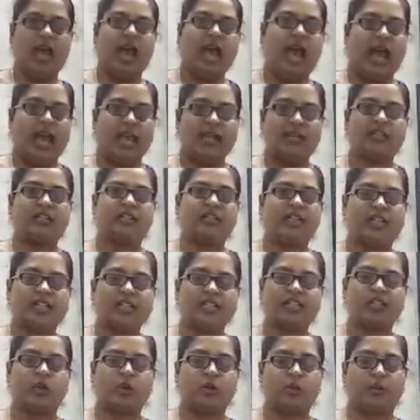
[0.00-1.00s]
and
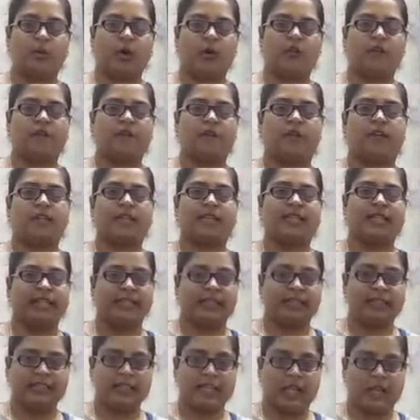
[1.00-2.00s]
these group of
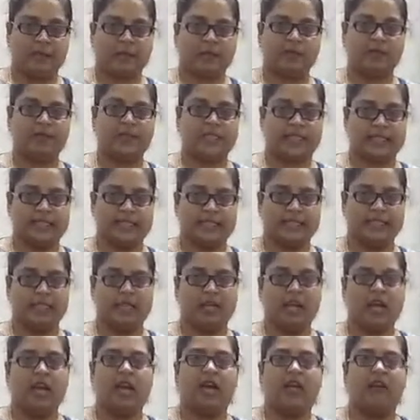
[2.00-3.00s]
single type of cells
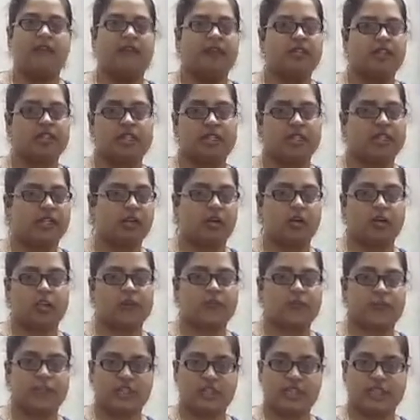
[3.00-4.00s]
which undergo
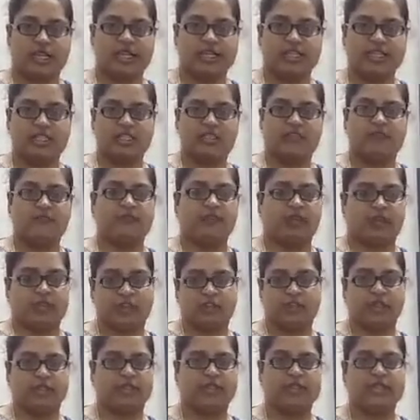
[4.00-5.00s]
specialized
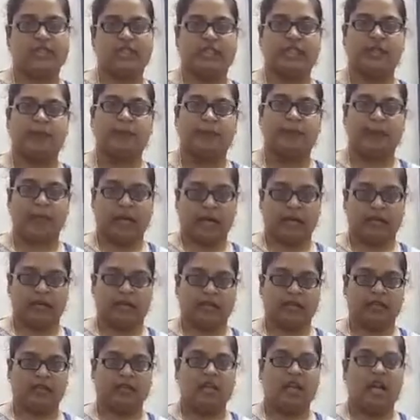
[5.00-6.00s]
functions in the plant,
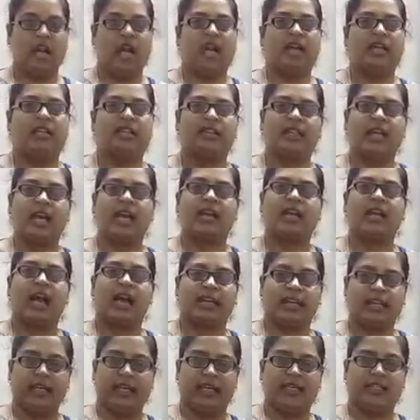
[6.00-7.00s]
they are
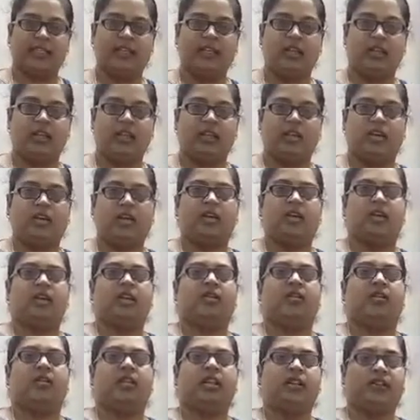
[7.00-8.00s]
again
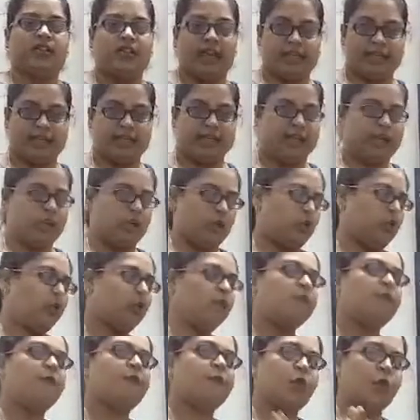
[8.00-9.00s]
divided into
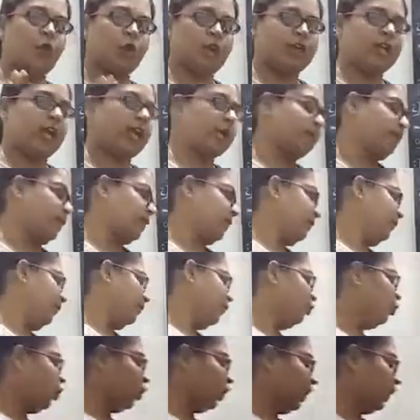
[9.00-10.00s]
four types.
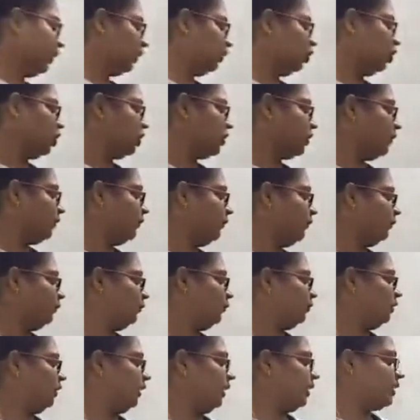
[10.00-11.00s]
What are those?
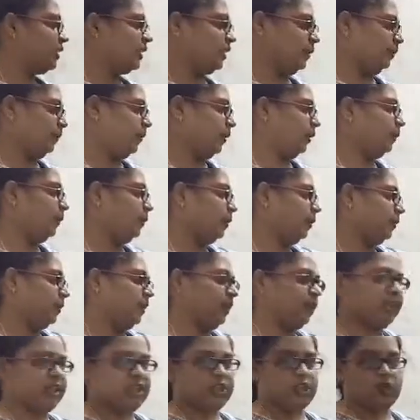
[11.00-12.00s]
These simple
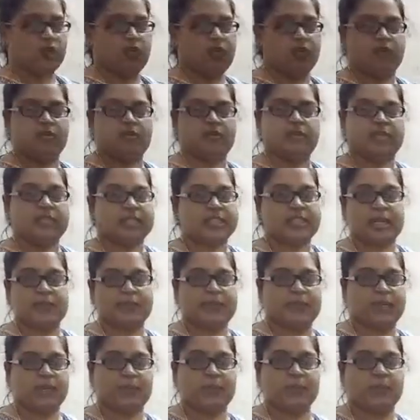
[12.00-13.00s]
permanent tissue, these are
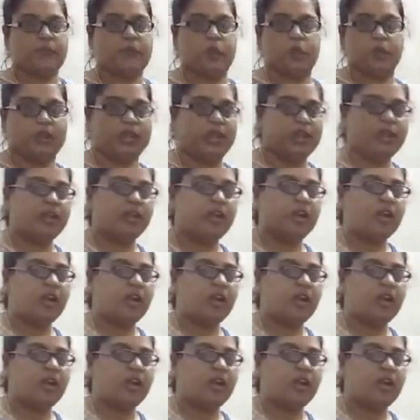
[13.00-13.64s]
made up of only